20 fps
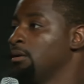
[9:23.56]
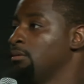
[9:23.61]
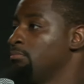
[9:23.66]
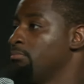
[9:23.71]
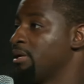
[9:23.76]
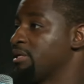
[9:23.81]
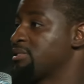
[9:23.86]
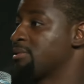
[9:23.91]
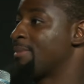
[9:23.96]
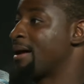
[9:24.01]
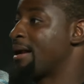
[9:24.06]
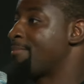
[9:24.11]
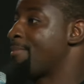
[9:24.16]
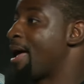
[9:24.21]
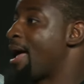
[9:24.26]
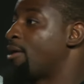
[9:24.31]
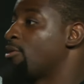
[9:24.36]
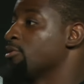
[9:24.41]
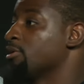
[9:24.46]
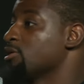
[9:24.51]
Make somebody
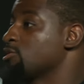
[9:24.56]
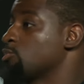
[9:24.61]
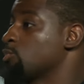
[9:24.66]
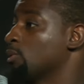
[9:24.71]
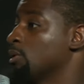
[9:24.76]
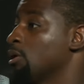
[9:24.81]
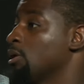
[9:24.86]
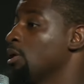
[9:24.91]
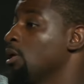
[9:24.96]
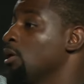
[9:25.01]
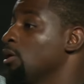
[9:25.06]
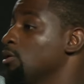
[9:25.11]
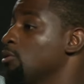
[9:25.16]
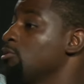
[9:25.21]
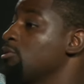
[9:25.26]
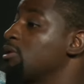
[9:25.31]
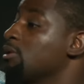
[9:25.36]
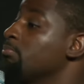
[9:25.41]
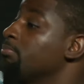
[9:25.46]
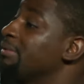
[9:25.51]
mad on this one. You
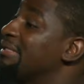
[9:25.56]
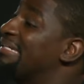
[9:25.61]
can be